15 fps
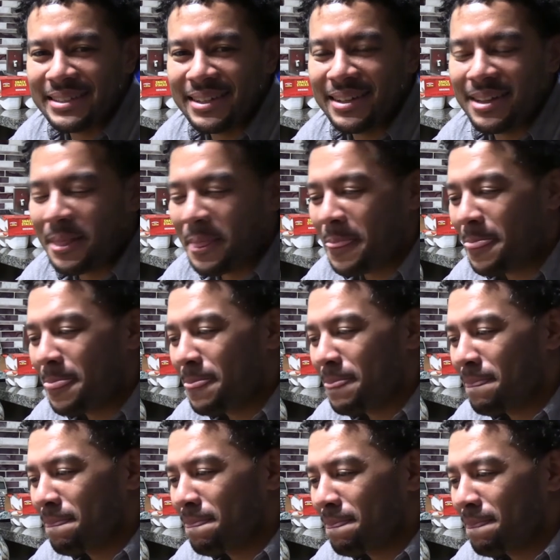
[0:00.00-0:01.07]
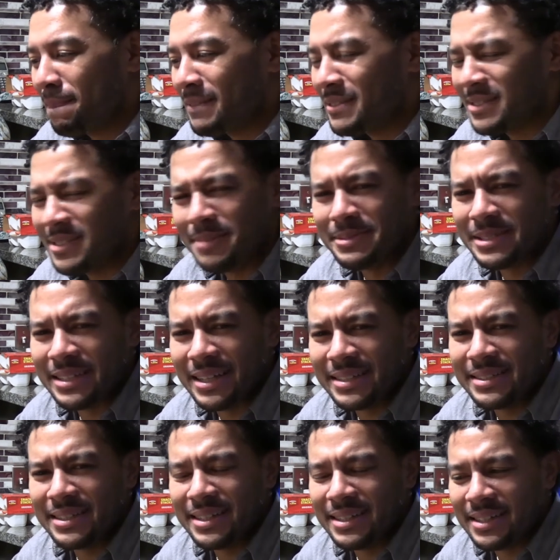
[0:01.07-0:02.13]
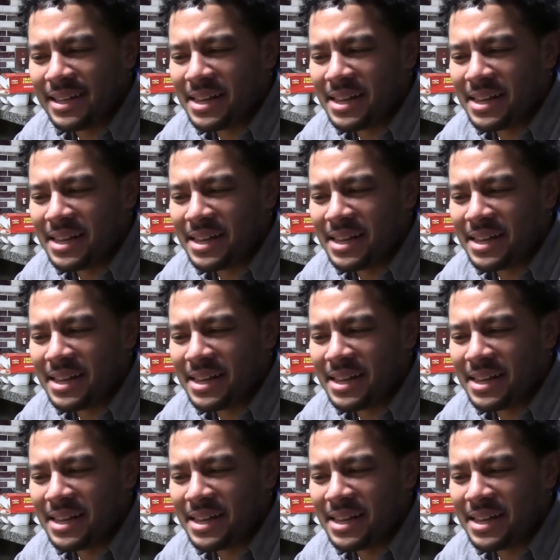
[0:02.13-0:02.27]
that. Something like that.